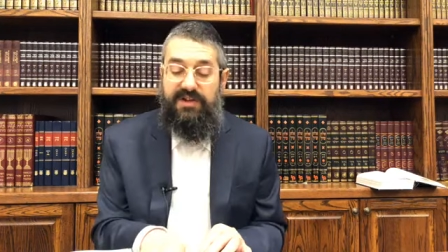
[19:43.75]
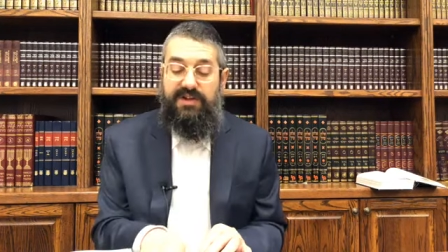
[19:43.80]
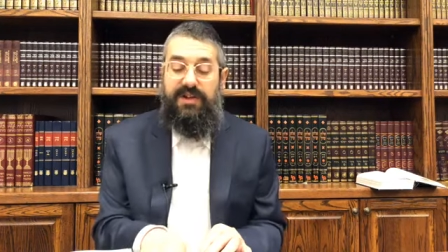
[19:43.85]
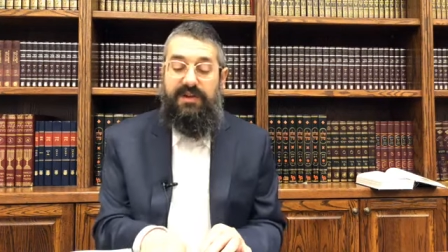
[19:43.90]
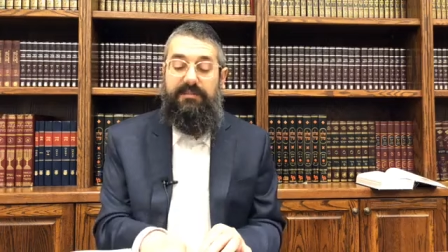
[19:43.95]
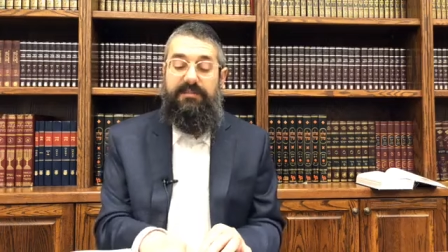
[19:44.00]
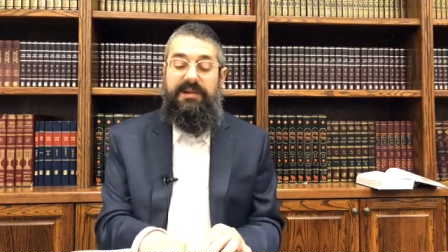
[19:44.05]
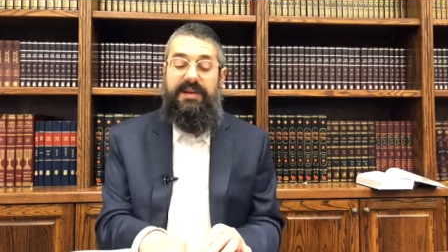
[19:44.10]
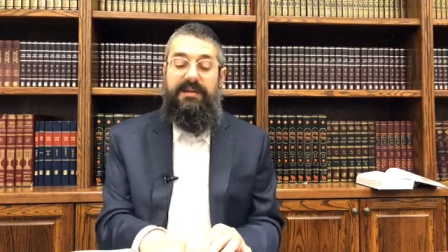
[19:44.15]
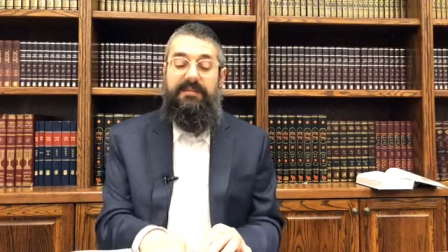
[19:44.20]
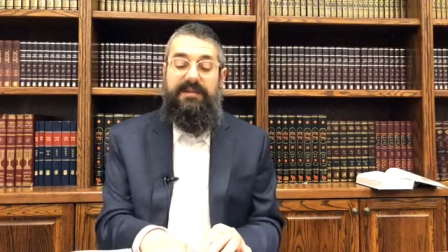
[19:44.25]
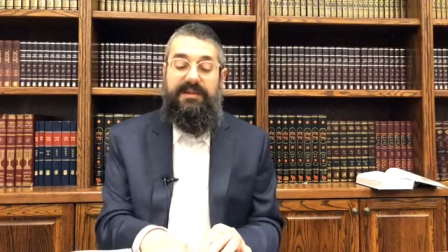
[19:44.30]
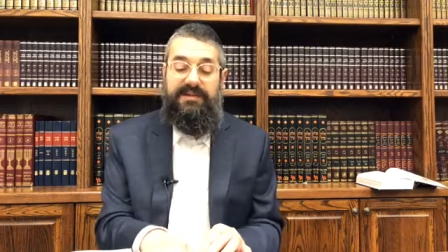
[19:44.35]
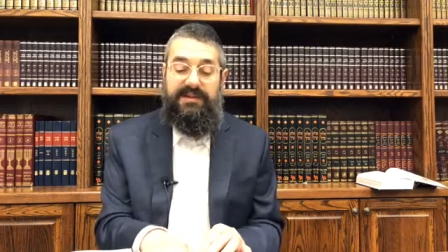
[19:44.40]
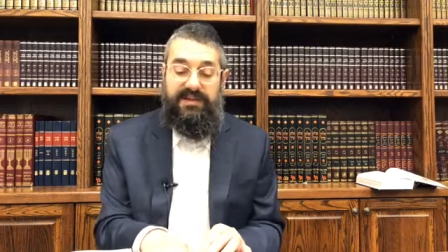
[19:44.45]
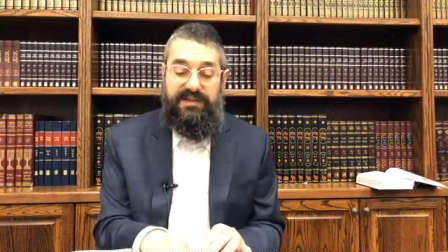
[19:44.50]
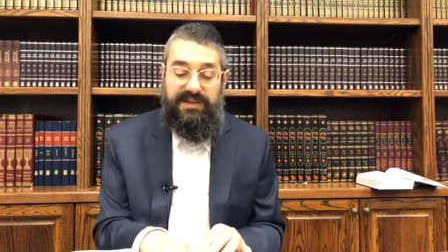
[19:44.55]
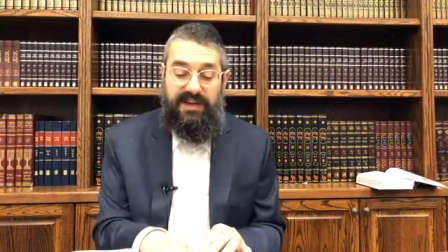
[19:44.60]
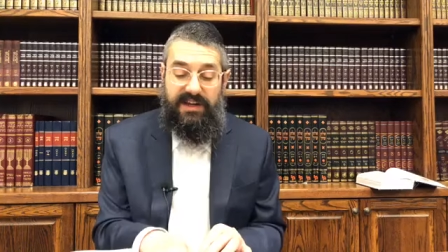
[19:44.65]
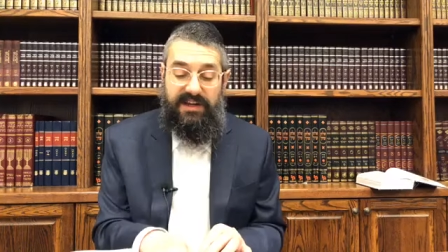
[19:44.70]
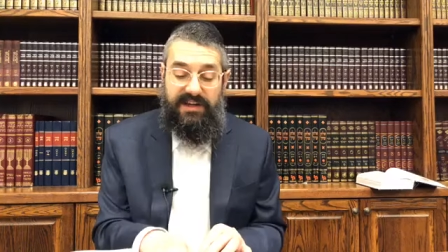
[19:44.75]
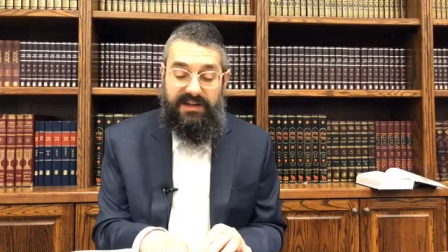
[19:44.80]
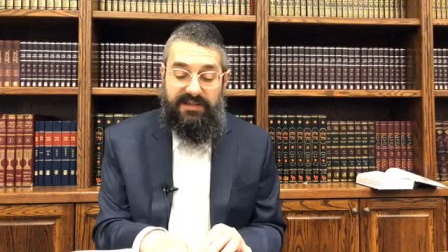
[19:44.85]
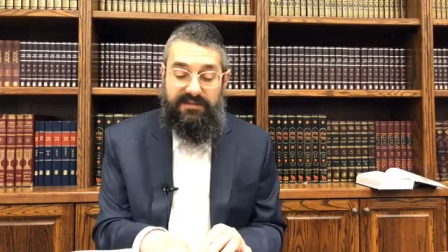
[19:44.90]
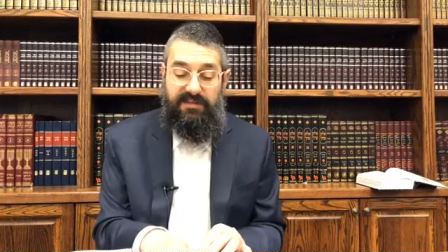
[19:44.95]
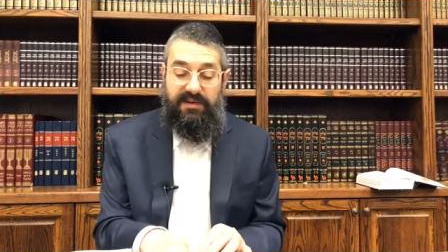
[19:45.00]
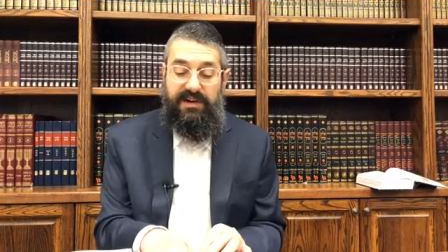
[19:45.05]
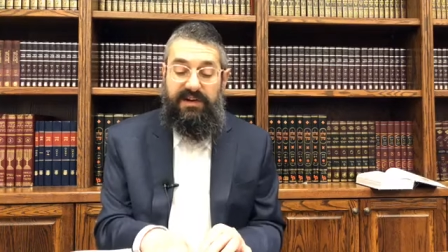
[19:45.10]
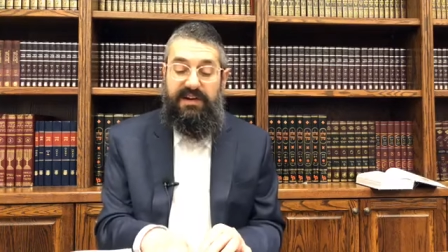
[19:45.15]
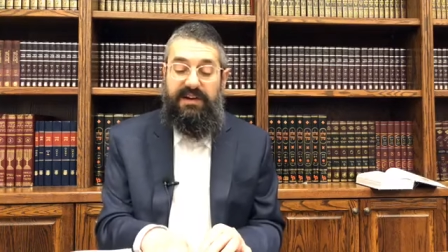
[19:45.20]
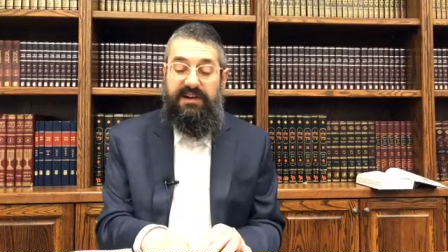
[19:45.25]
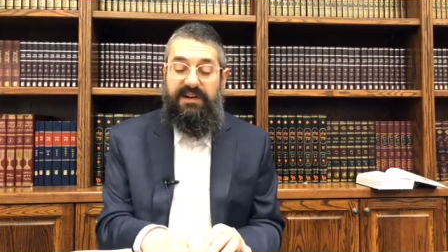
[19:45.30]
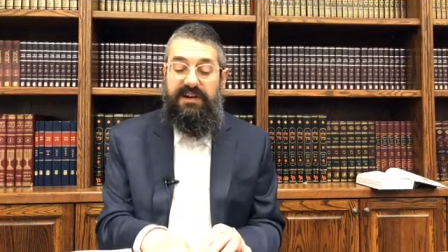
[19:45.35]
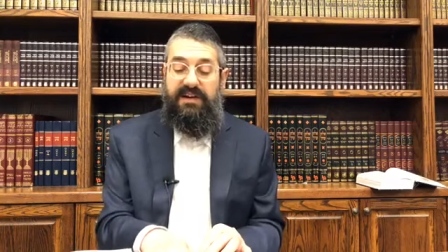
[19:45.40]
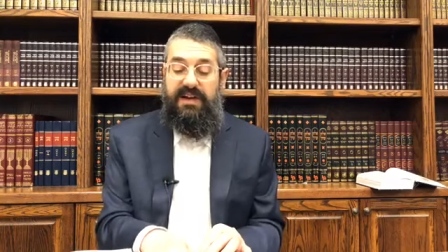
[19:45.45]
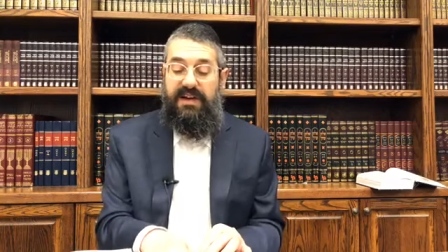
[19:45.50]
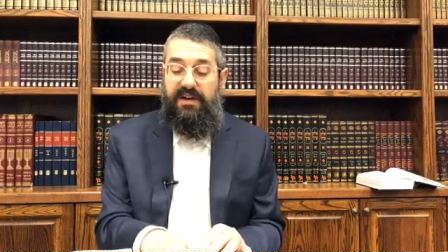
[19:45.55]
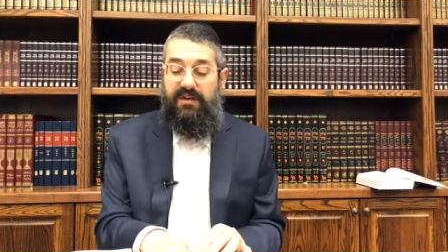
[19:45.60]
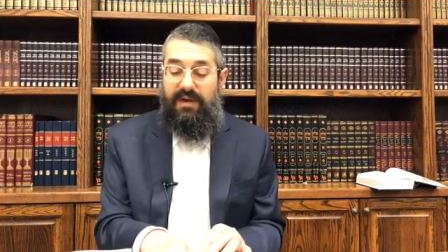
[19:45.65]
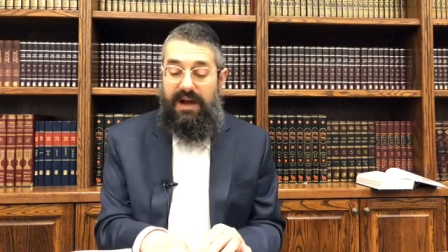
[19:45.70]

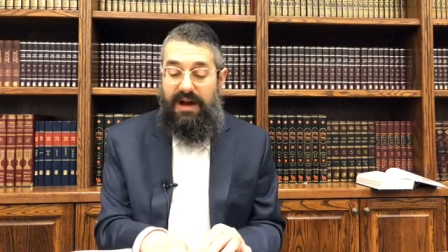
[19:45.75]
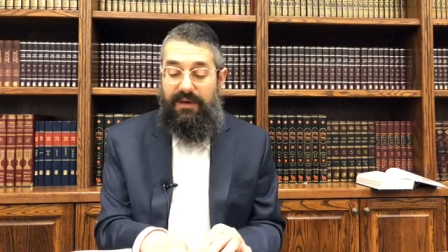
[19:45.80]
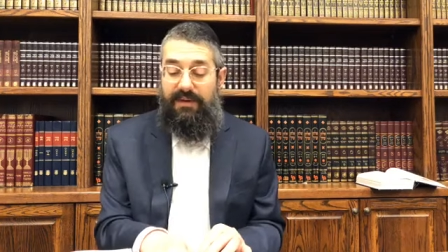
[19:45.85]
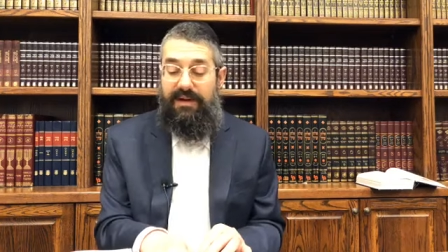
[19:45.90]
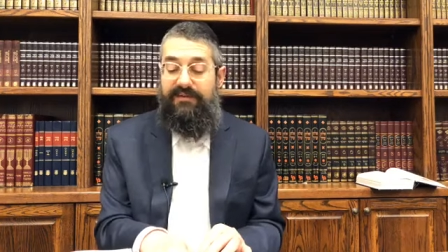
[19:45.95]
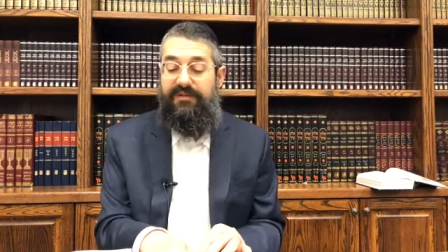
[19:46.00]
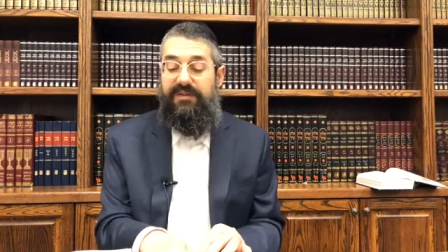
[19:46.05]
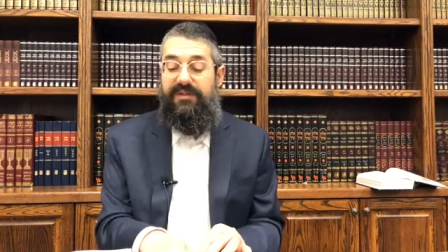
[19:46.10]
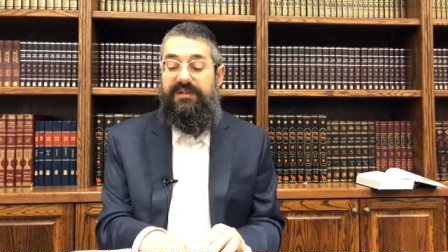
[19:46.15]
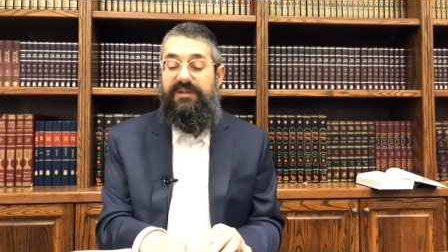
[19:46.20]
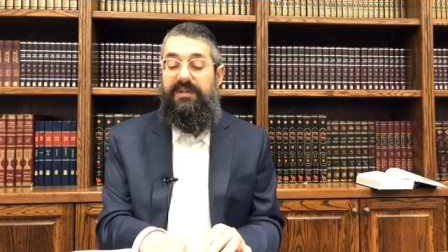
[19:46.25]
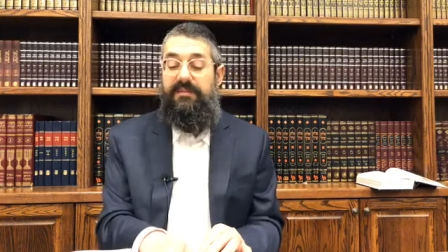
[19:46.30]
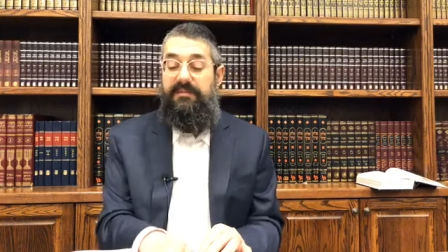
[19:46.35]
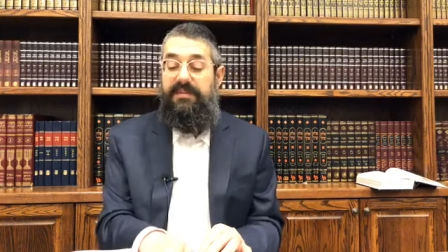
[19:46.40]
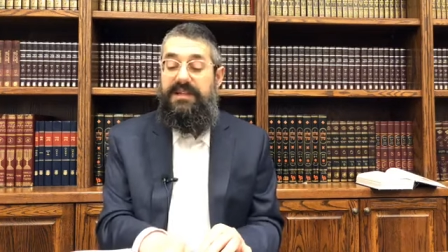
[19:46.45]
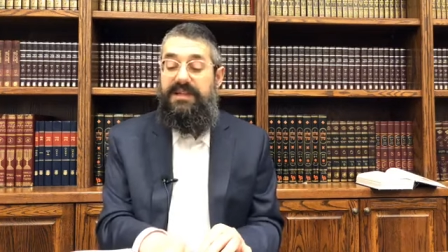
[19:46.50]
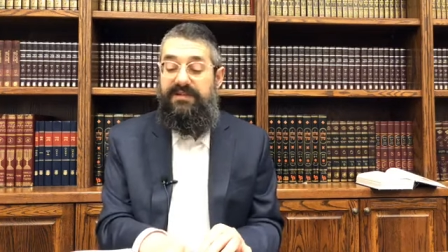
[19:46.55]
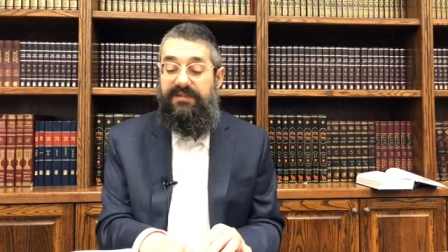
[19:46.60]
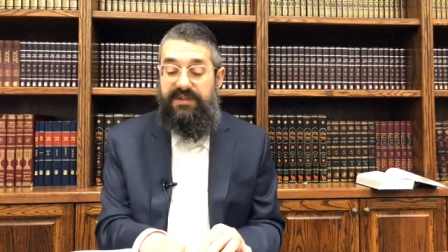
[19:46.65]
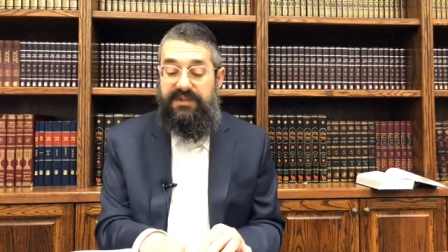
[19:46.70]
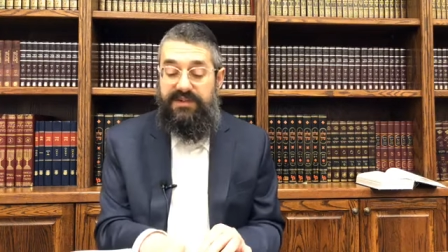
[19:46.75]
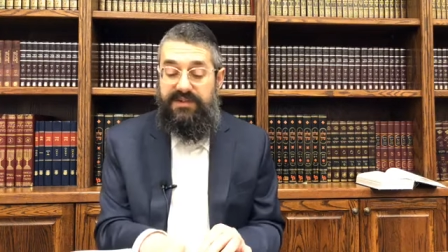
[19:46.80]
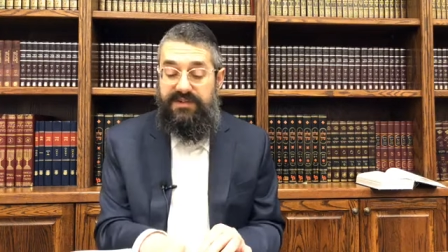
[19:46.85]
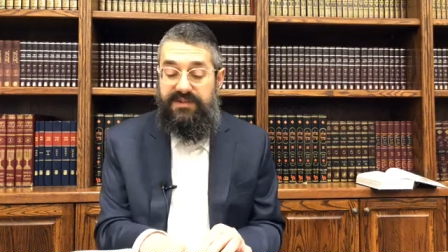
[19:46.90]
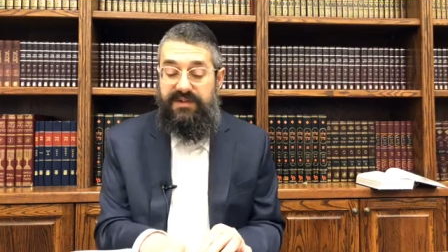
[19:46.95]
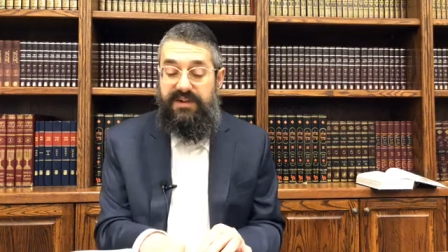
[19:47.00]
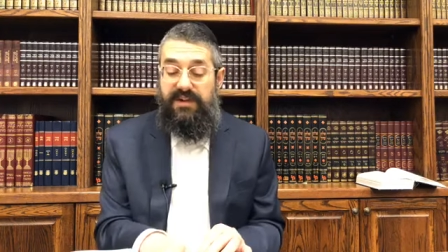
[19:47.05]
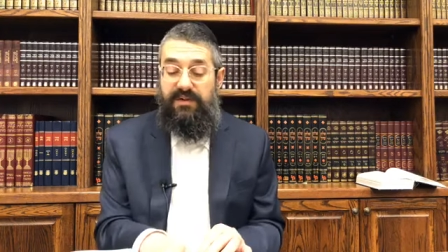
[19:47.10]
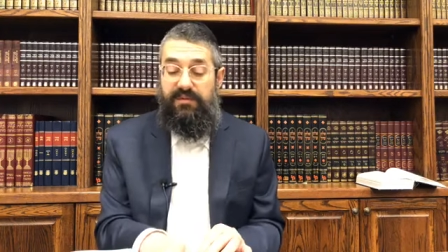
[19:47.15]
However, the mitzvahs,